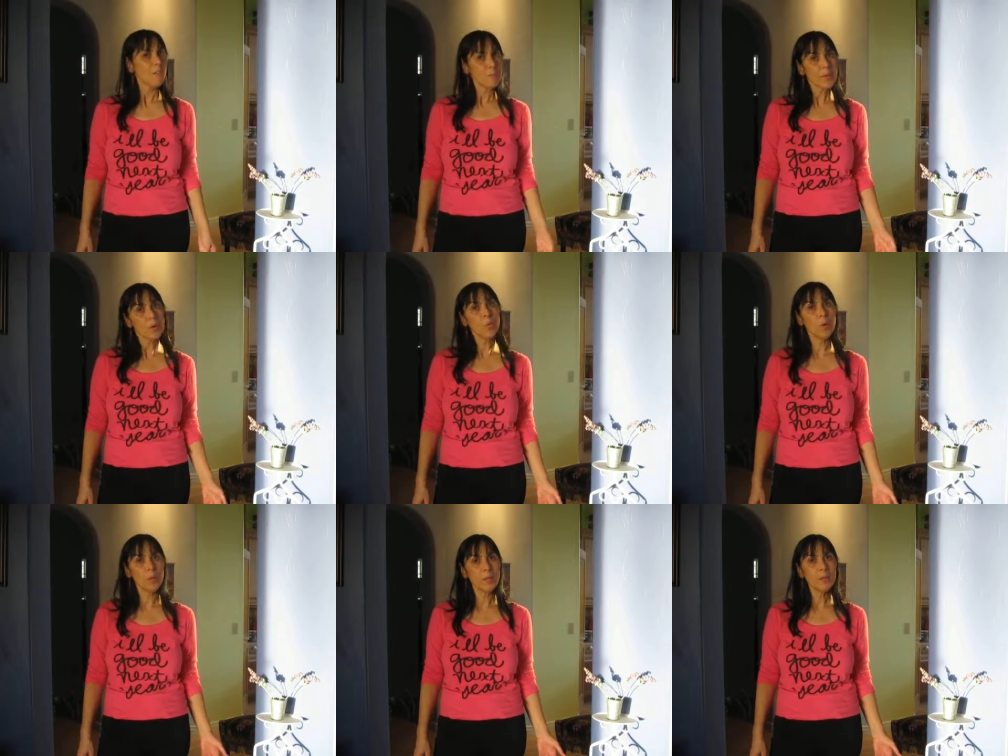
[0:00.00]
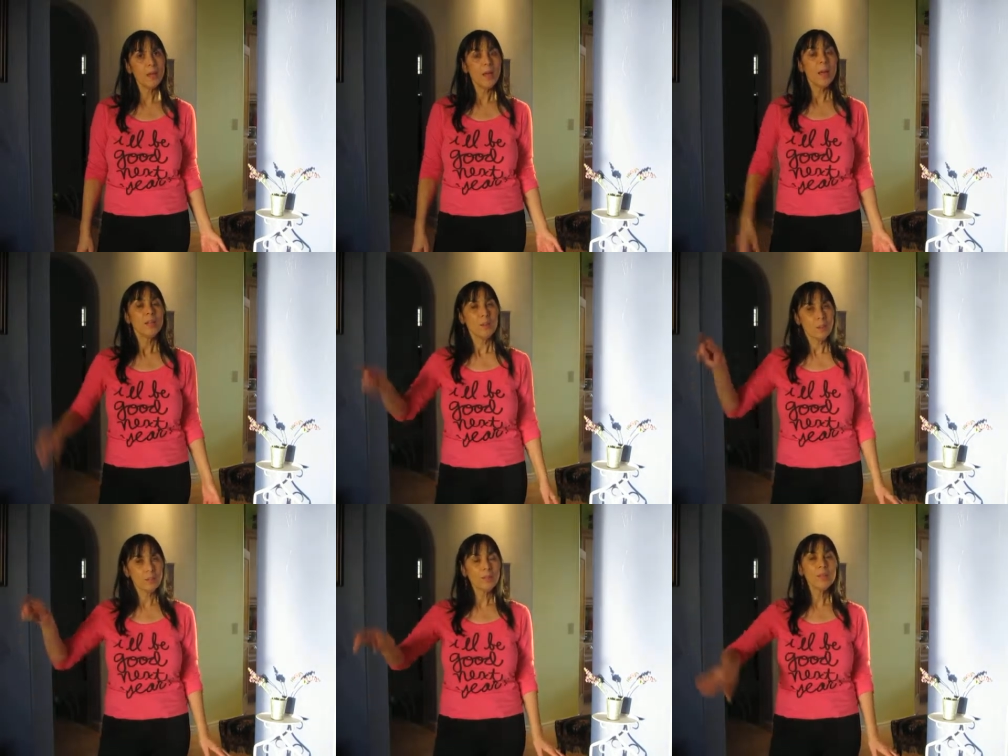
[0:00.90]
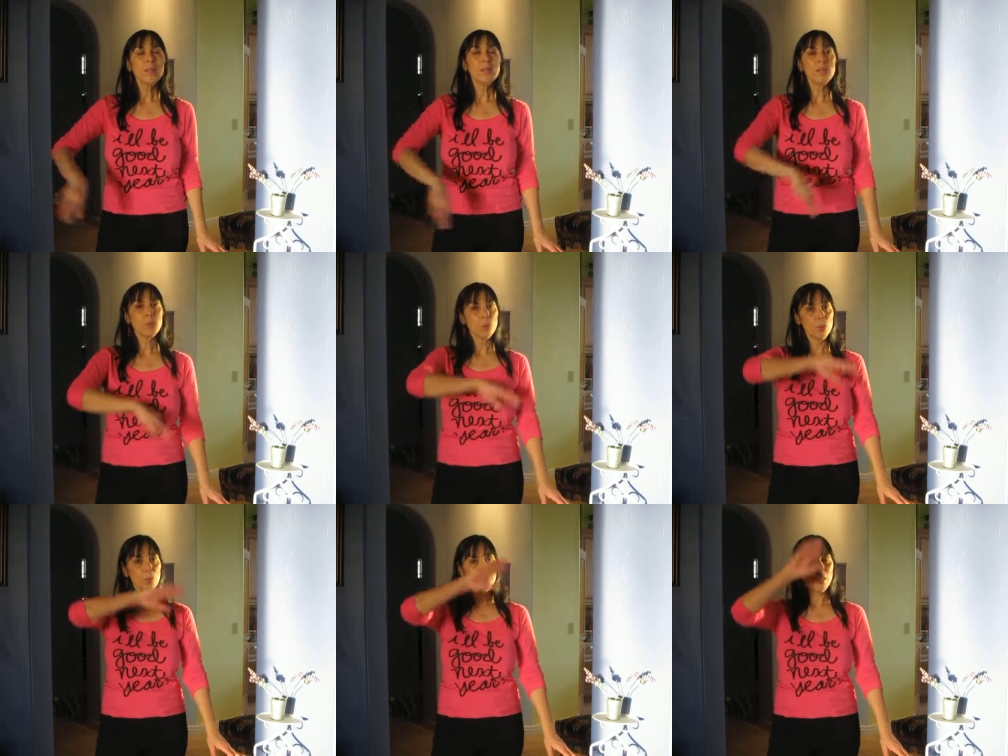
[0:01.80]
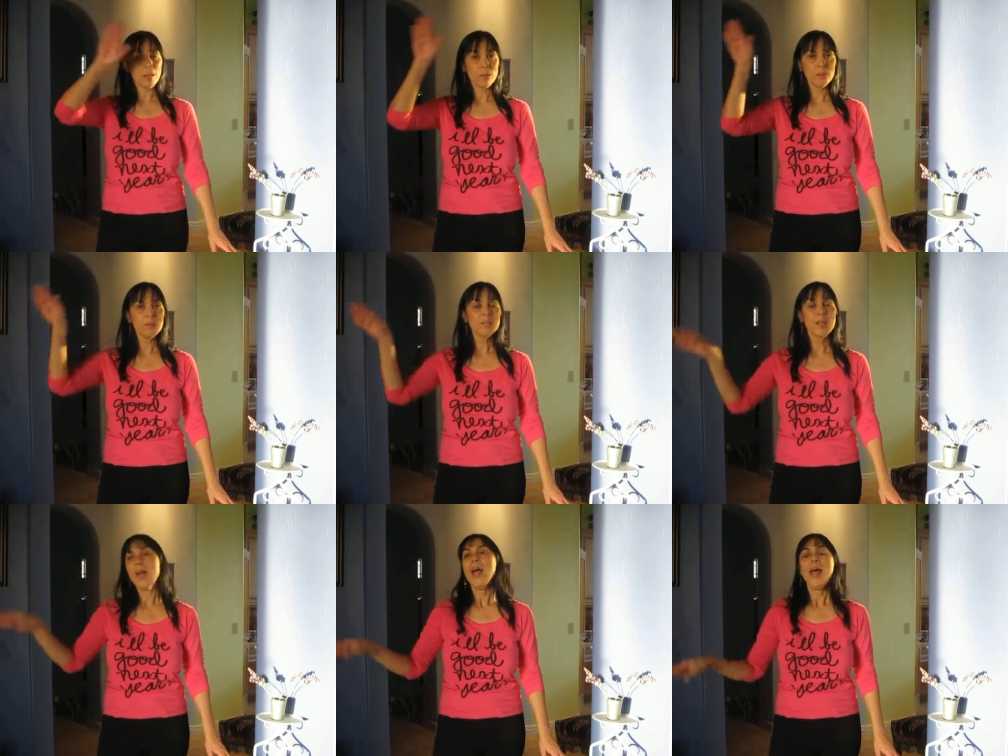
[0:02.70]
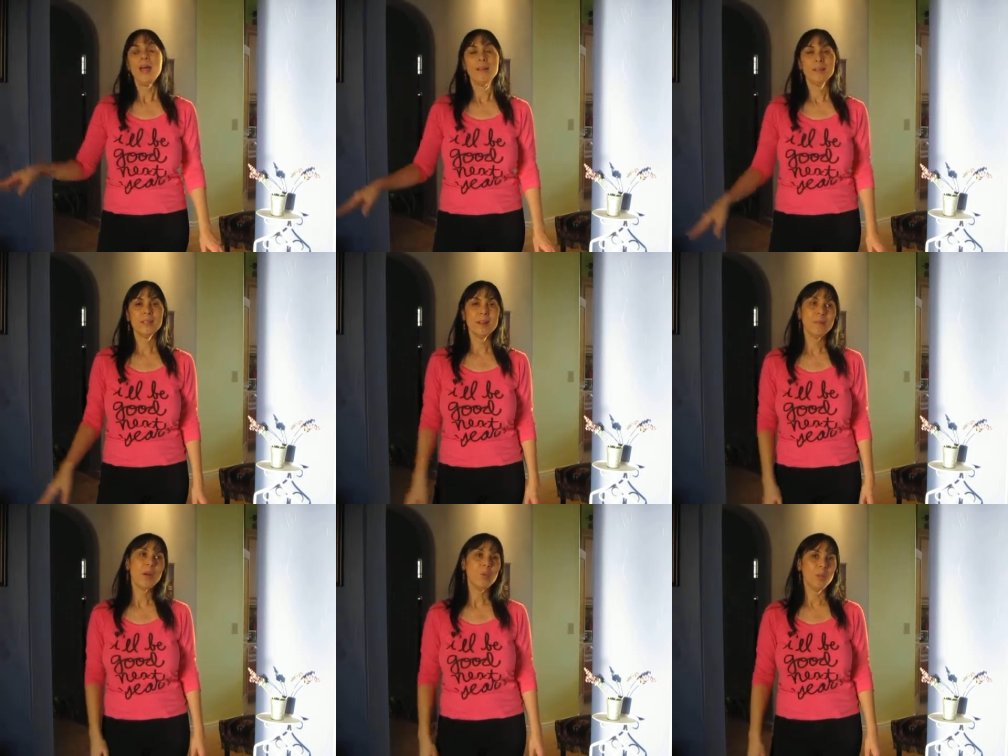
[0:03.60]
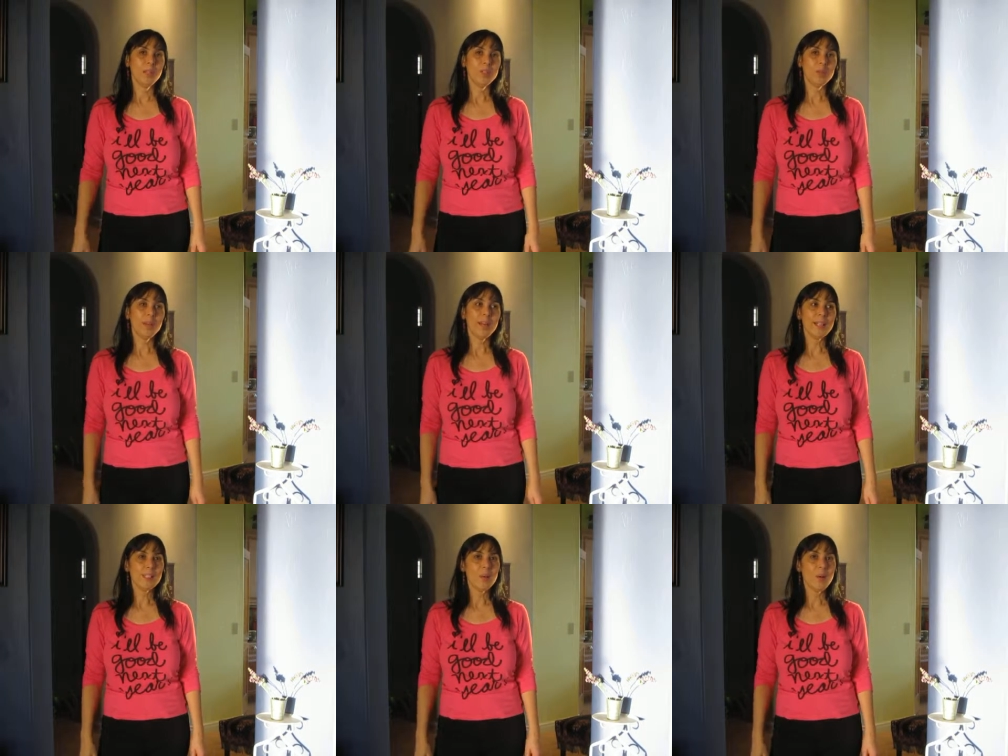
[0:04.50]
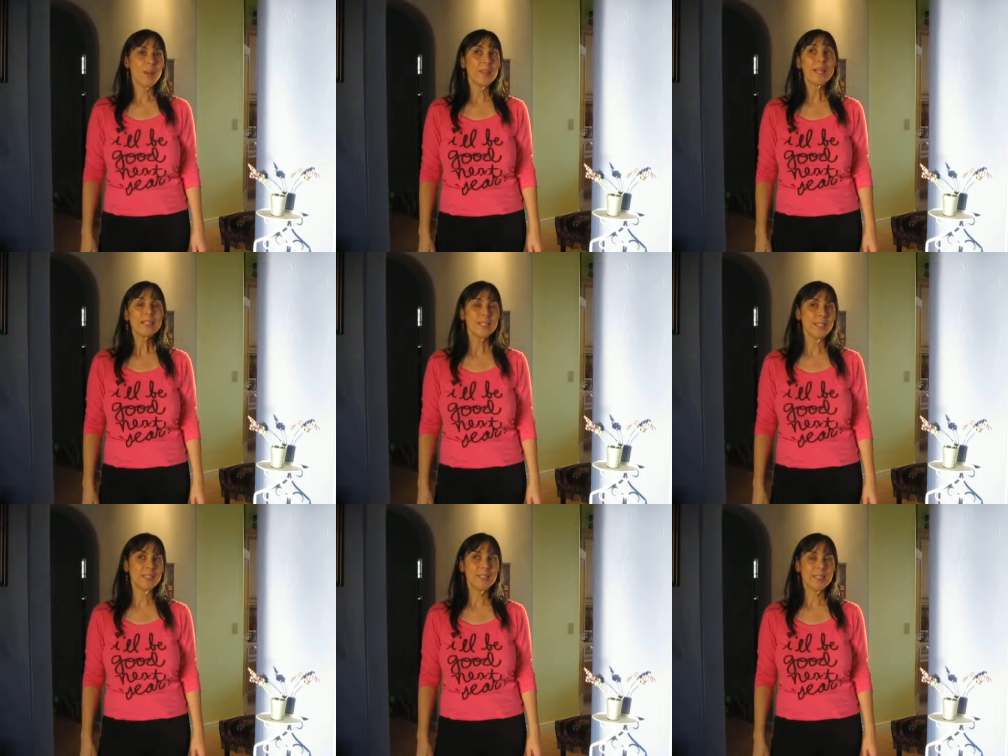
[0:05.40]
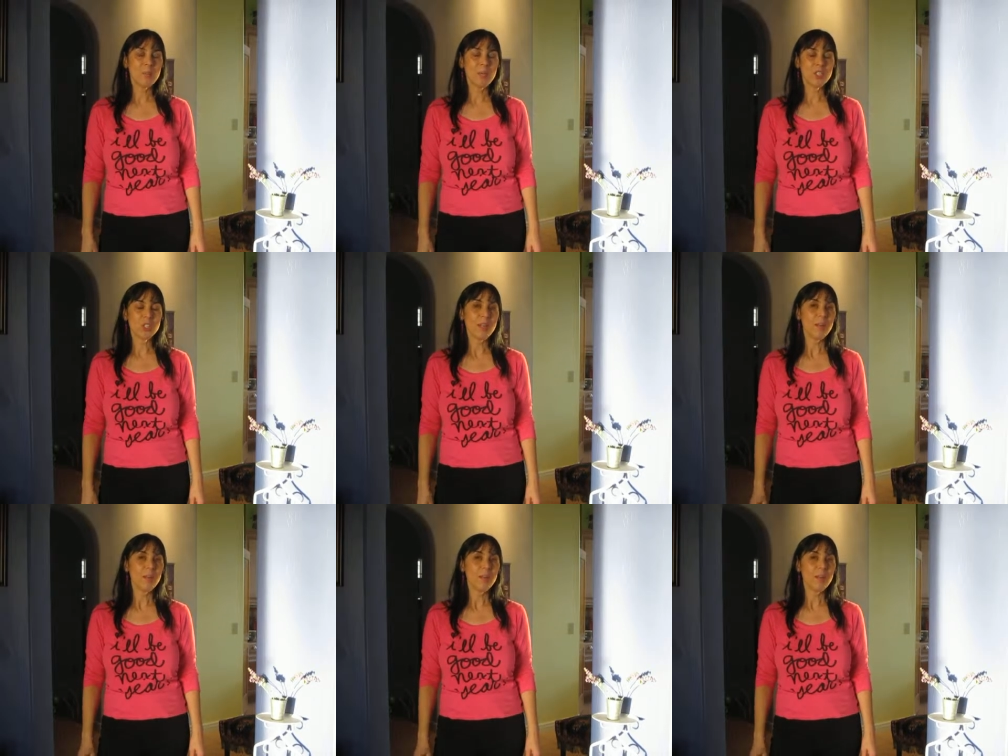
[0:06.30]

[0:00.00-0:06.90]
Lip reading: being a woman, you know, living through cycles, and I really enjoyed that. So that's in anticipation.